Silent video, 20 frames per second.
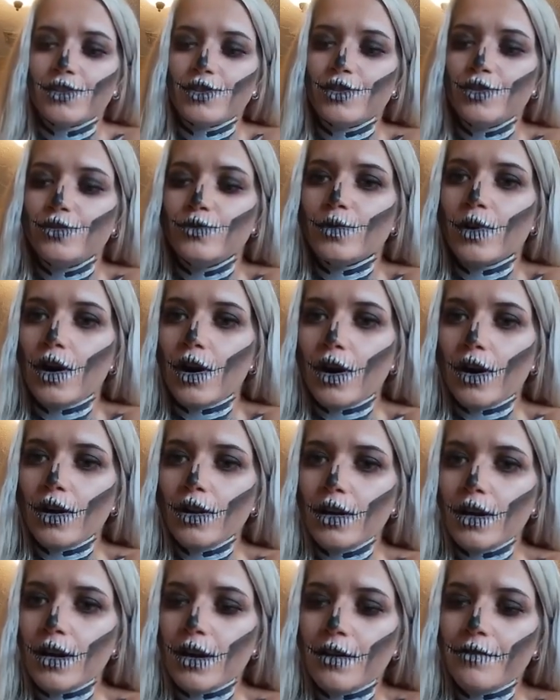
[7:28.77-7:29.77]
to
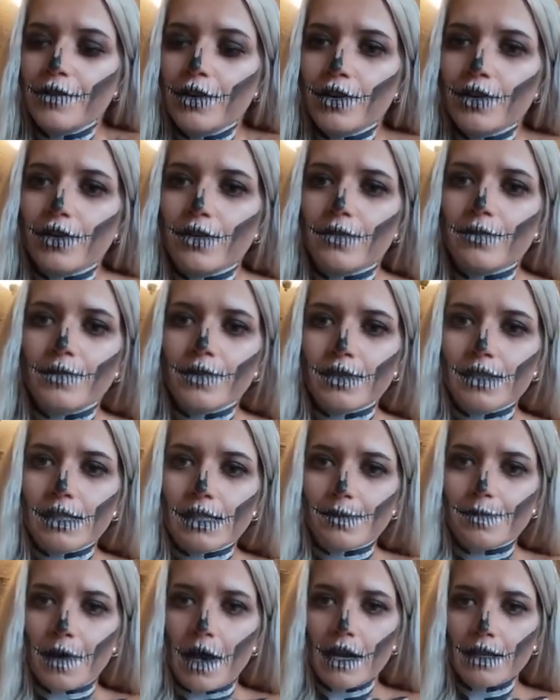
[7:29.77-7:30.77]
all of your
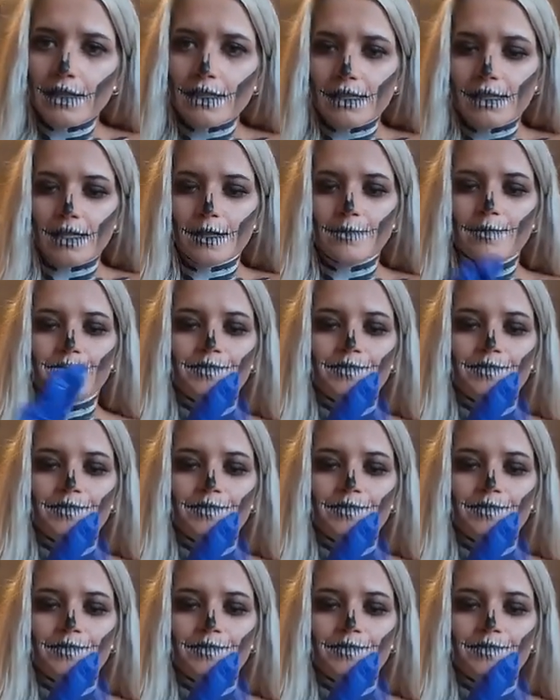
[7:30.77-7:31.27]
spots.